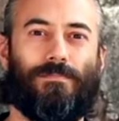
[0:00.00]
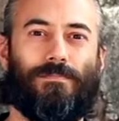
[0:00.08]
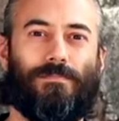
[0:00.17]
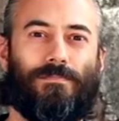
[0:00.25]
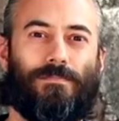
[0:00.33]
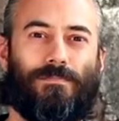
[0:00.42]

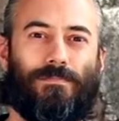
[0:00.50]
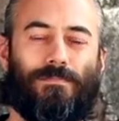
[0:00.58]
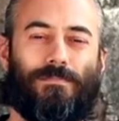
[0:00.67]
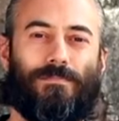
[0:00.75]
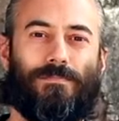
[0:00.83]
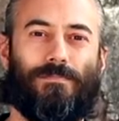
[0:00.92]

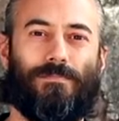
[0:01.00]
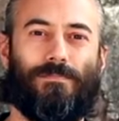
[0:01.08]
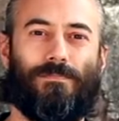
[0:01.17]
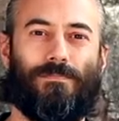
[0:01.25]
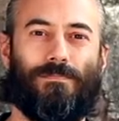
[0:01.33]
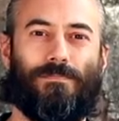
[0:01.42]

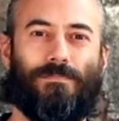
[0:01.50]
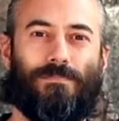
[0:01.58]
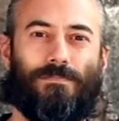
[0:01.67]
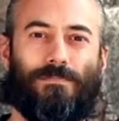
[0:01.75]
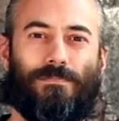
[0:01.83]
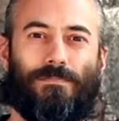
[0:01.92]

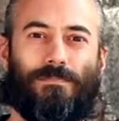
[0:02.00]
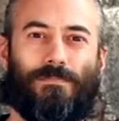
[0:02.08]
No words are spoken by the person on screen.